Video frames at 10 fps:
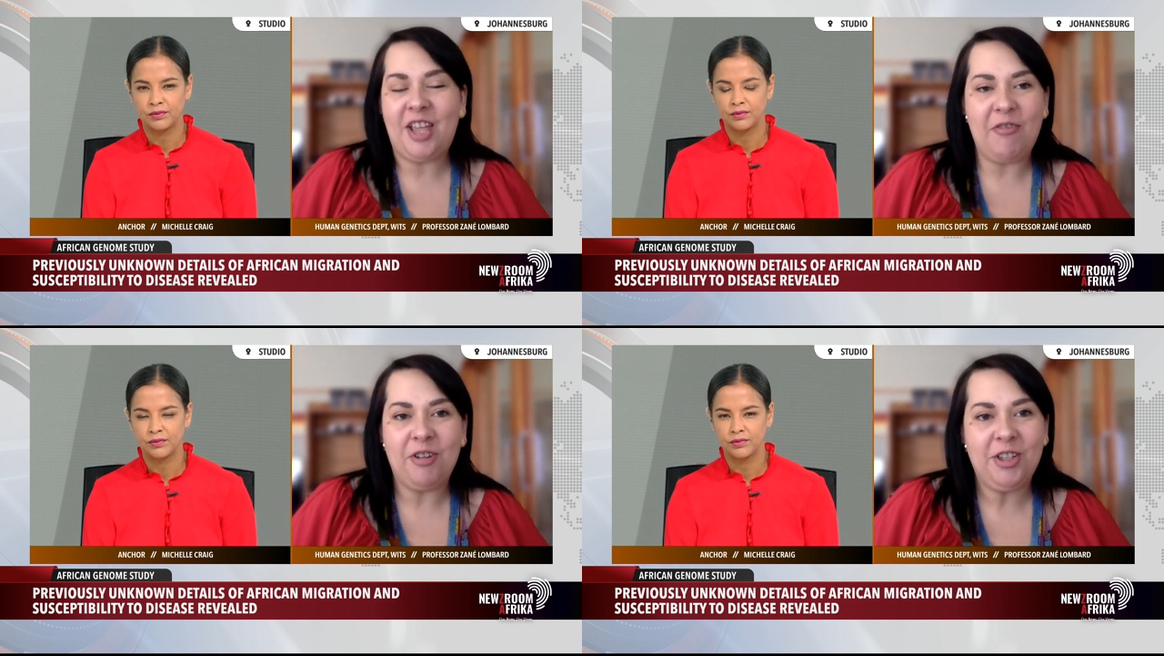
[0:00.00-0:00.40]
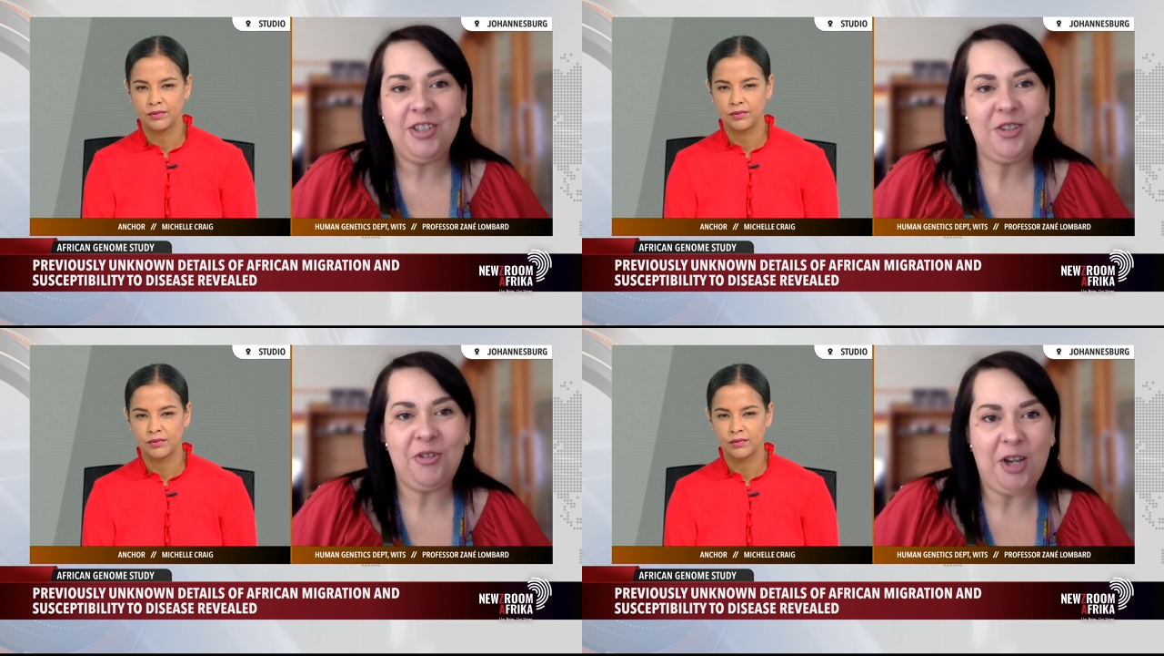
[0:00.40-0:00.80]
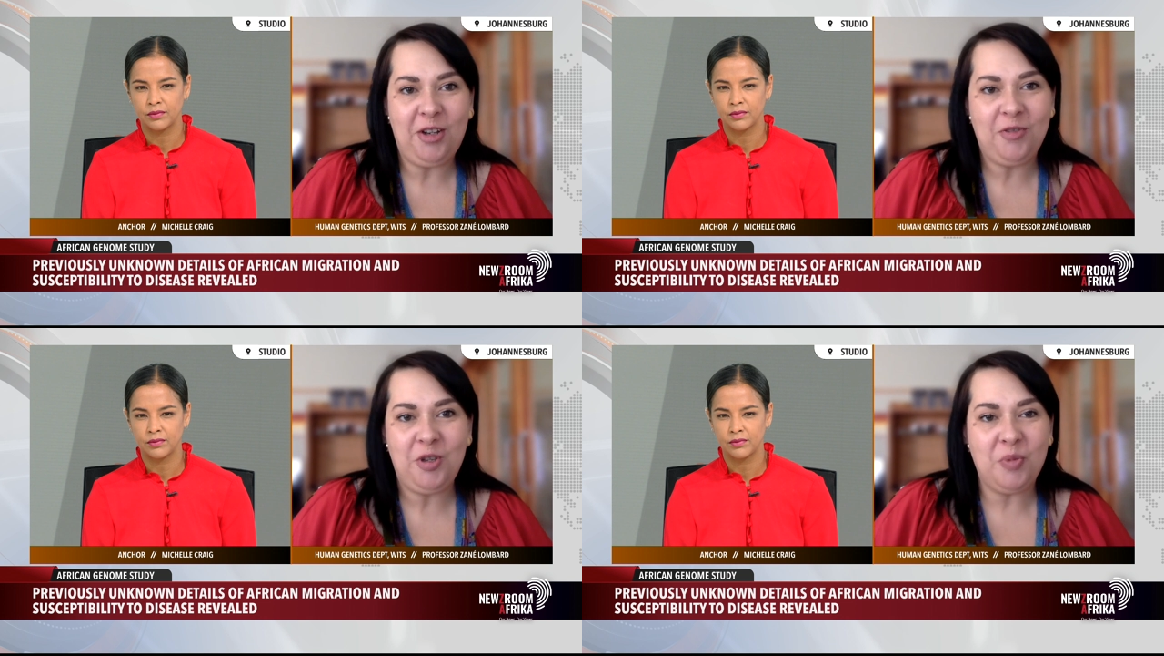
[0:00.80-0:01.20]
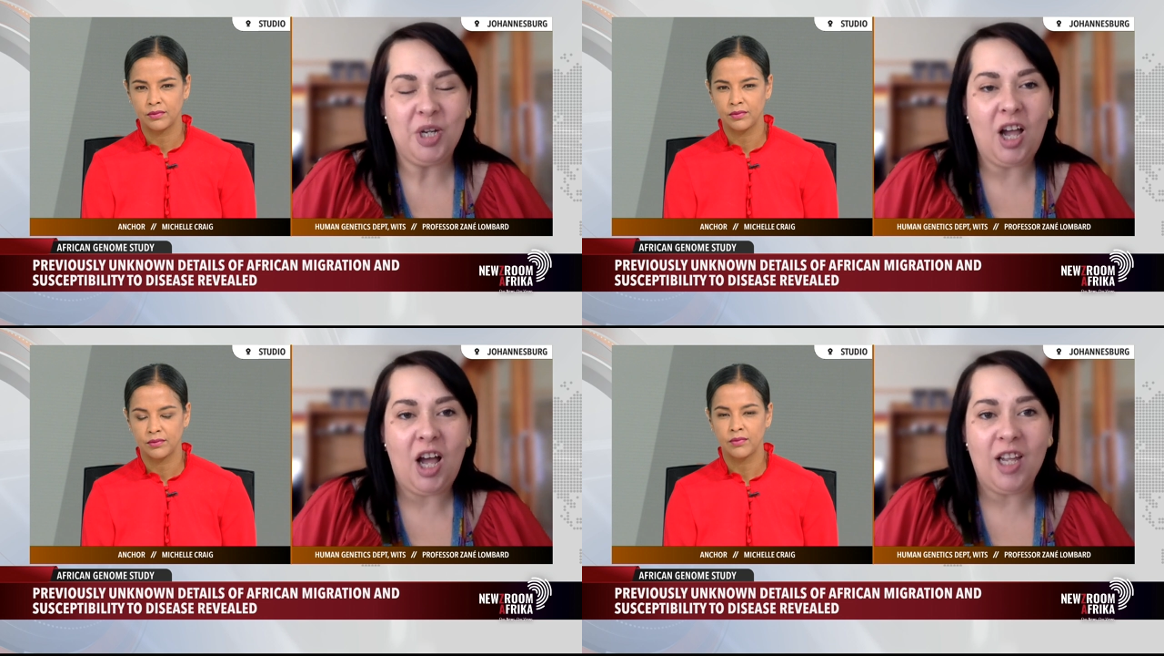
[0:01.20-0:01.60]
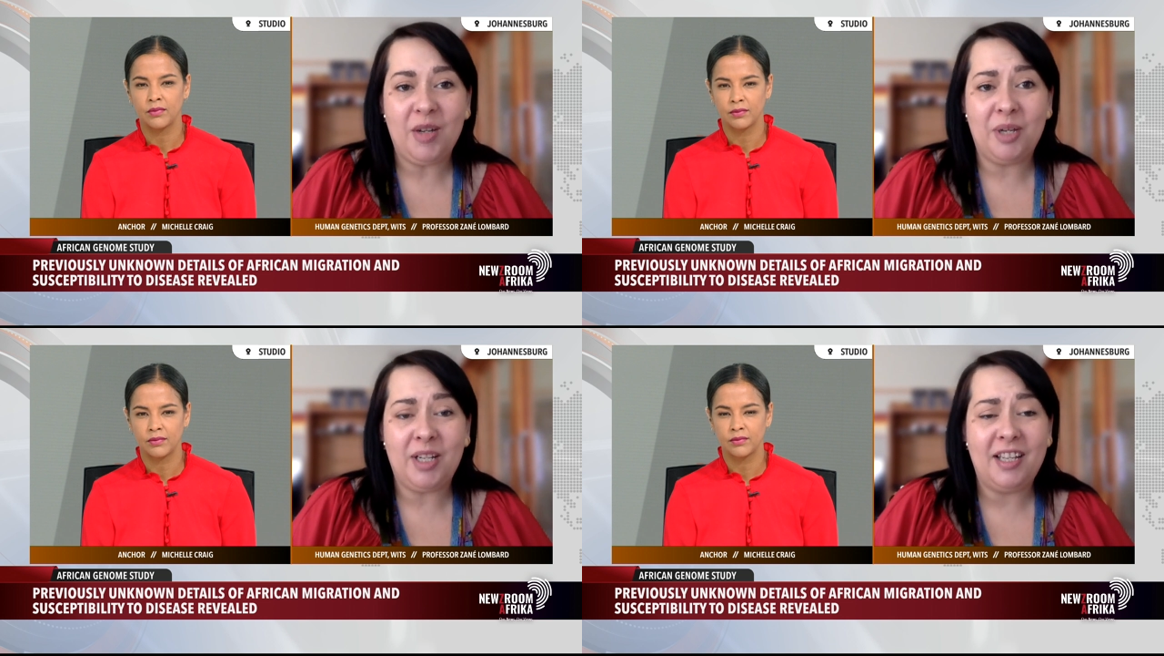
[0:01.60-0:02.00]
Speaker 1: Africa is the cradle of
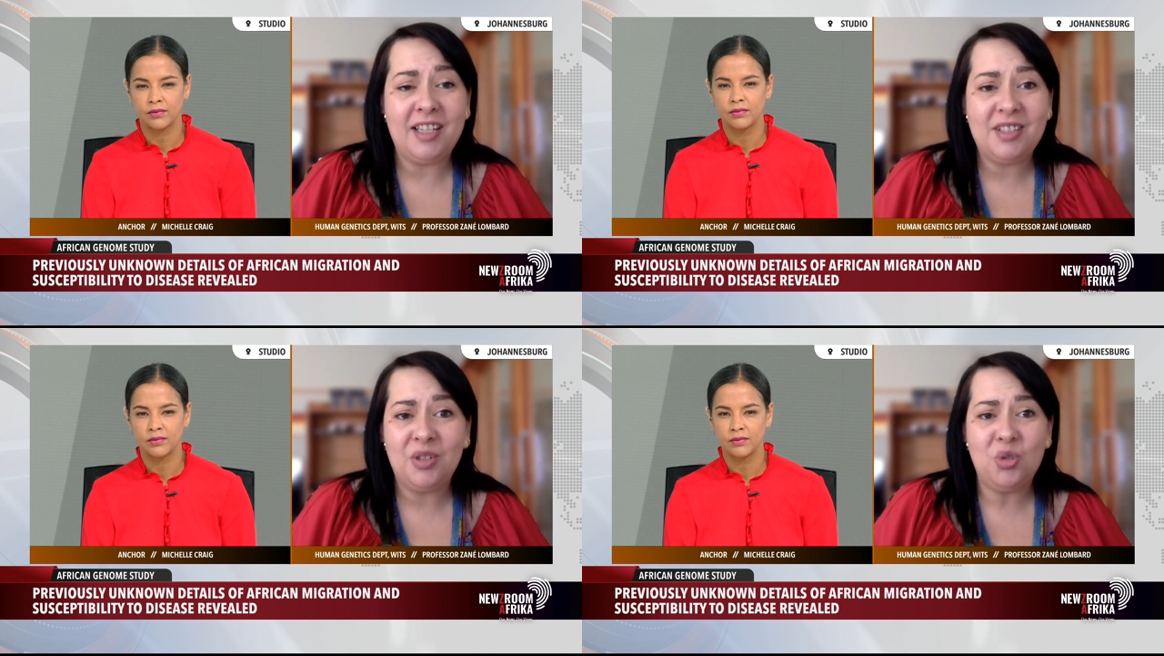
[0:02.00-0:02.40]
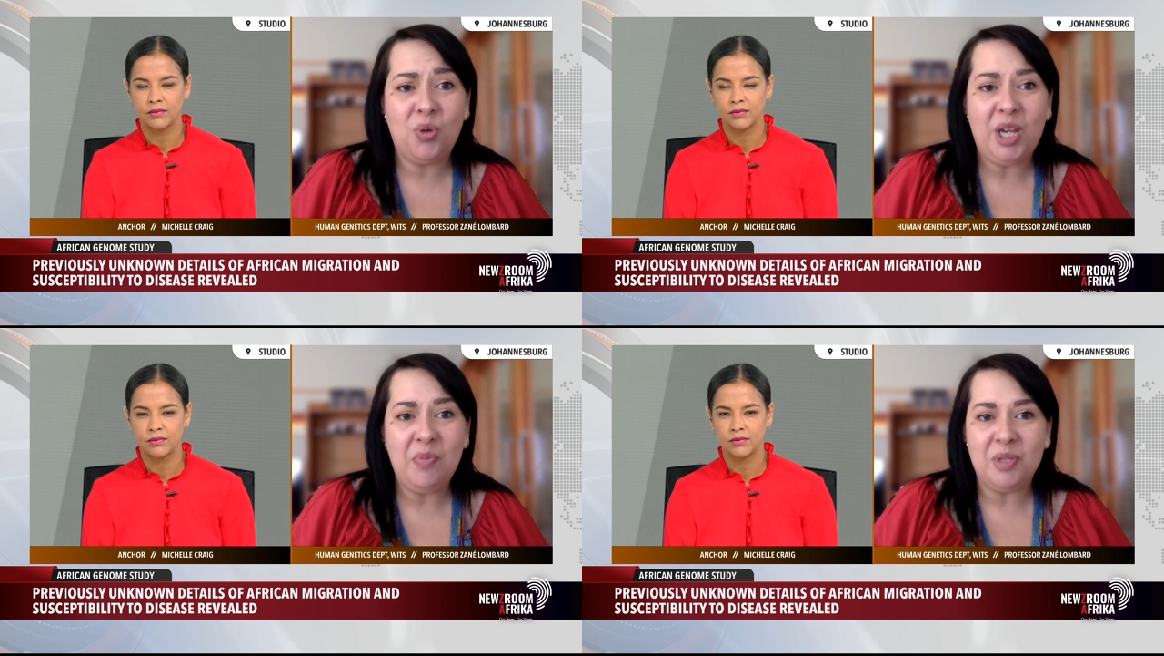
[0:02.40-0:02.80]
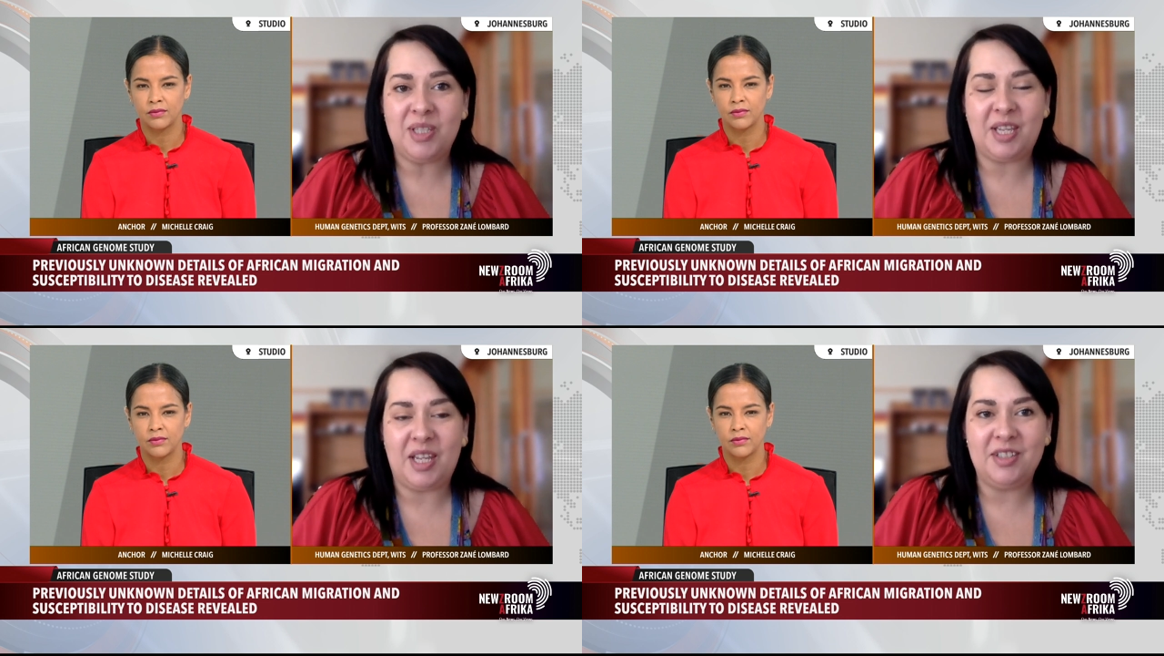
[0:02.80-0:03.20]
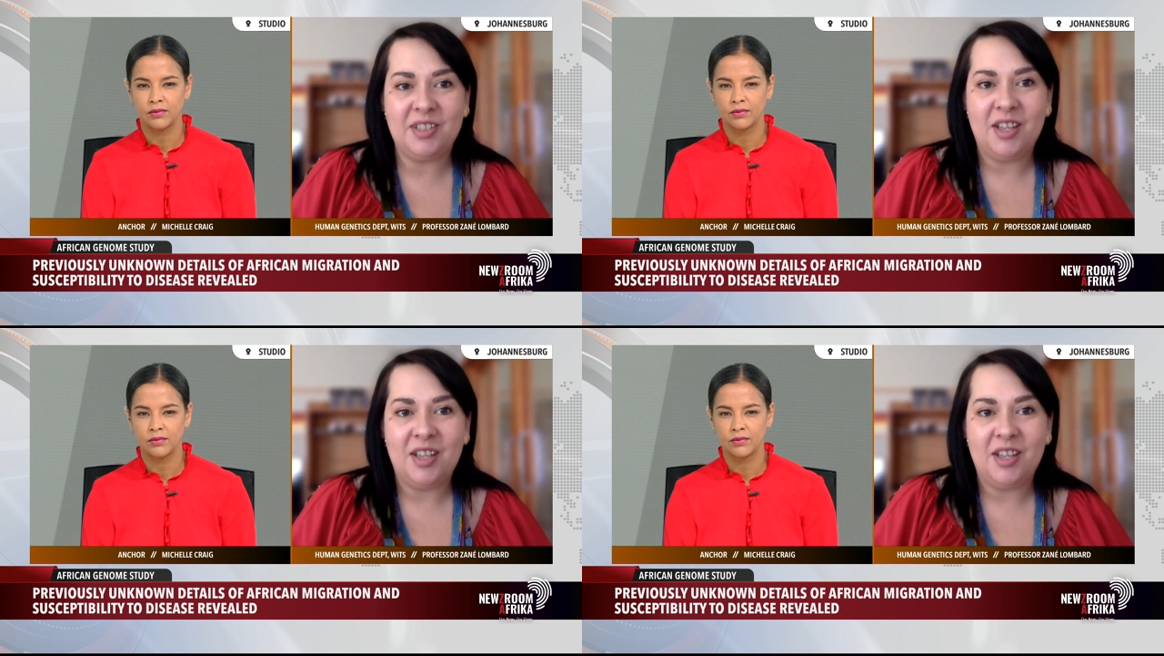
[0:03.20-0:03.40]
humankind, but less than 20%